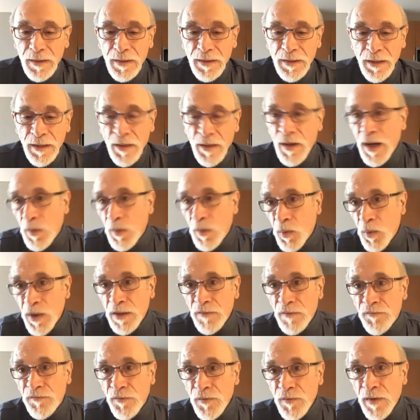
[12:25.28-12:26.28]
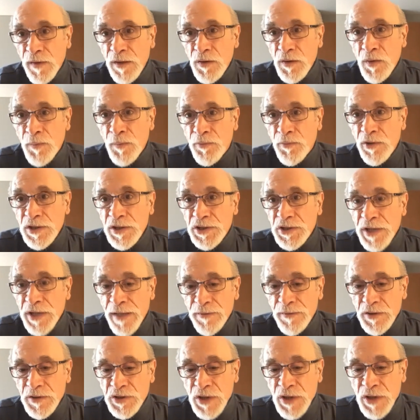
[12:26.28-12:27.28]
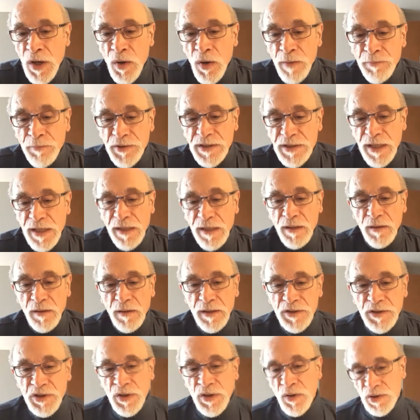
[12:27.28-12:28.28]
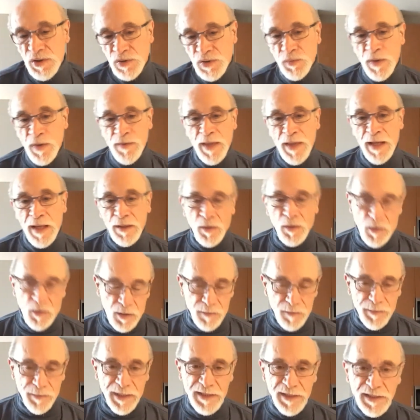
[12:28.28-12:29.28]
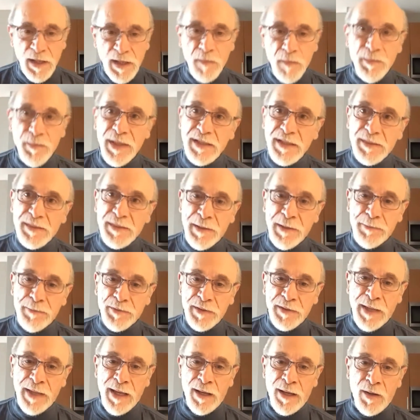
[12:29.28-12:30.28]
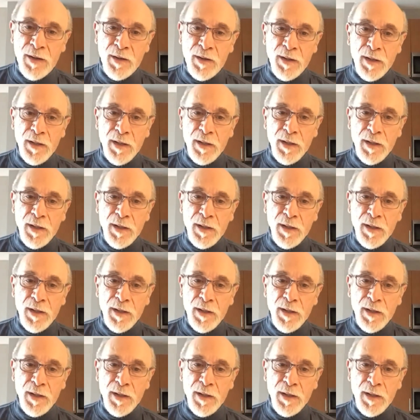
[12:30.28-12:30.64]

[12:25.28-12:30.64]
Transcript: you know how wonderful that you appreciate the show, and particularly a show that's run that long because I'll meet people now.